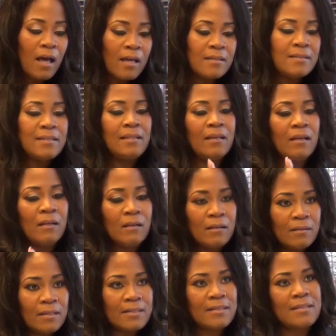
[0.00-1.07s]

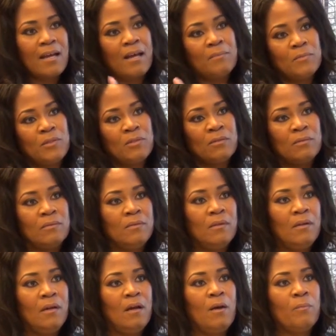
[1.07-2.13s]
until it's time to
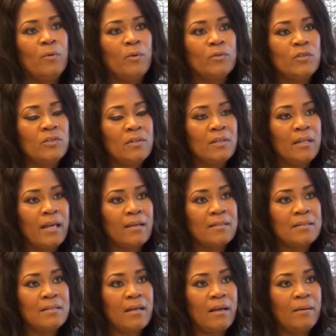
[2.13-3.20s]
approach the next
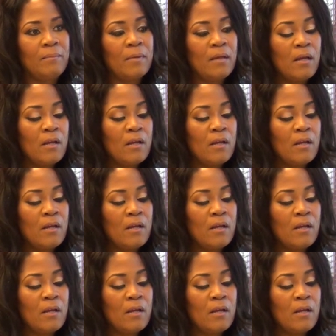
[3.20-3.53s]
step.